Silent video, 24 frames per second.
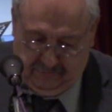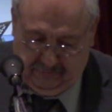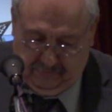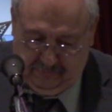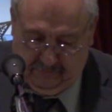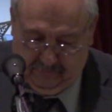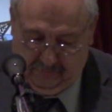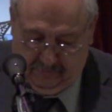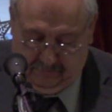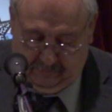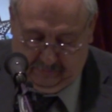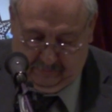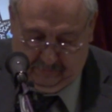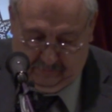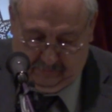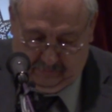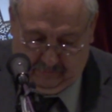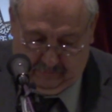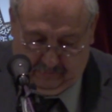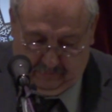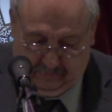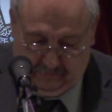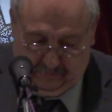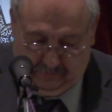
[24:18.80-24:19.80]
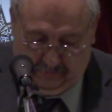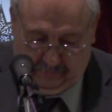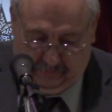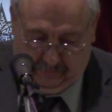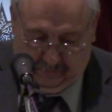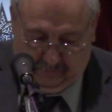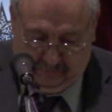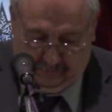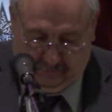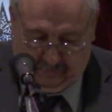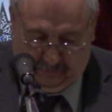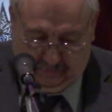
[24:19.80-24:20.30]

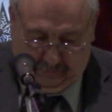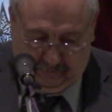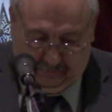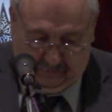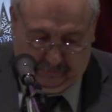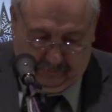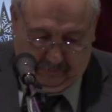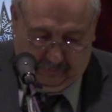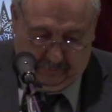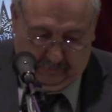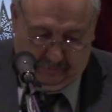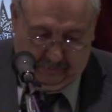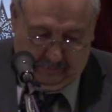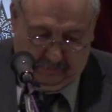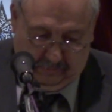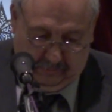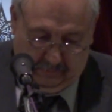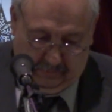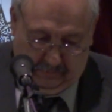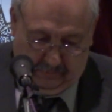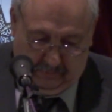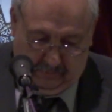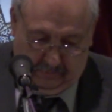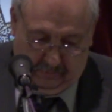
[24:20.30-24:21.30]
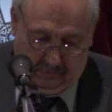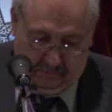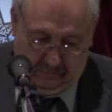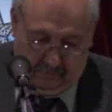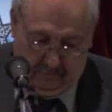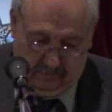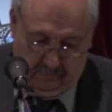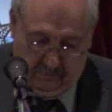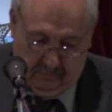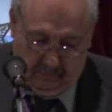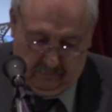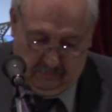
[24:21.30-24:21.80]

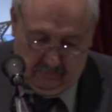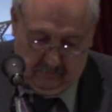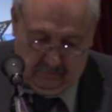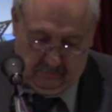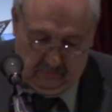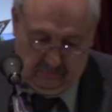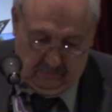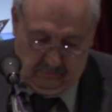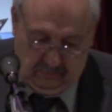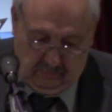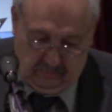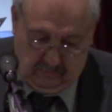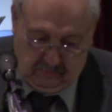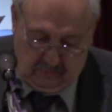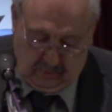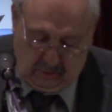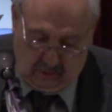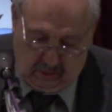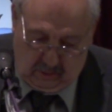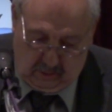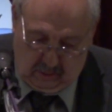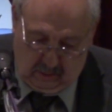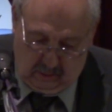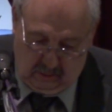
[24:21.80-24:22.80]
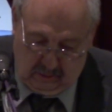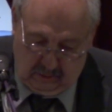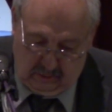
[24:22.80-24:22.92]
(silence)